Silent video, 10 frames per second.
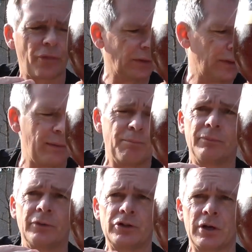I think that
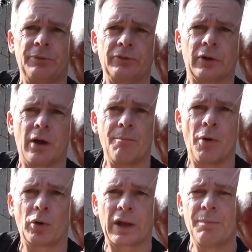the Shepherd's Delight
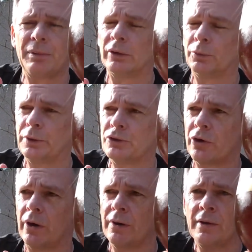malt can be a little bit
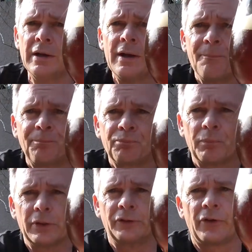dry.
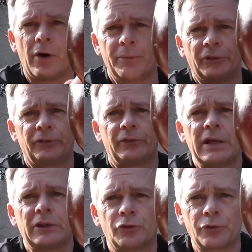But this time the
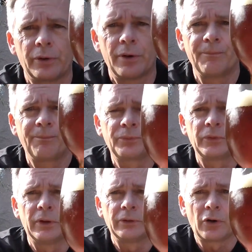
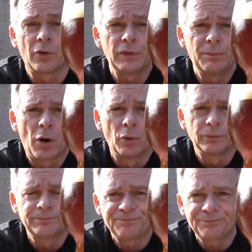Toffee
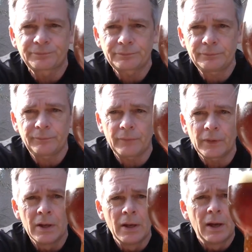malt
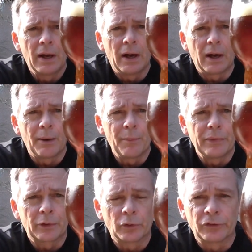
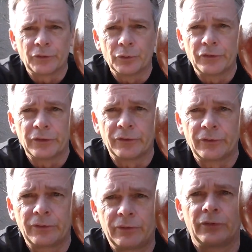and the crystals
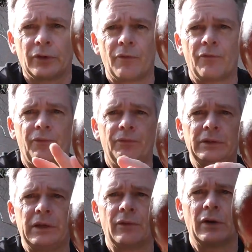just sort of
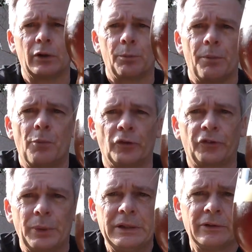given a little bit more
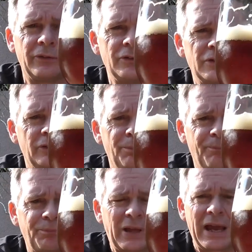sweetness and just
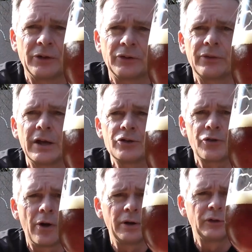countered that
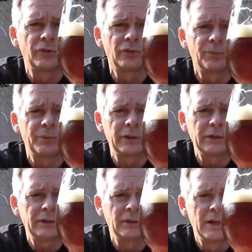dryness from
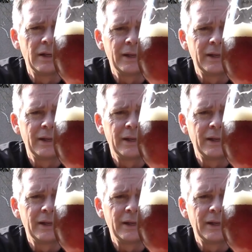the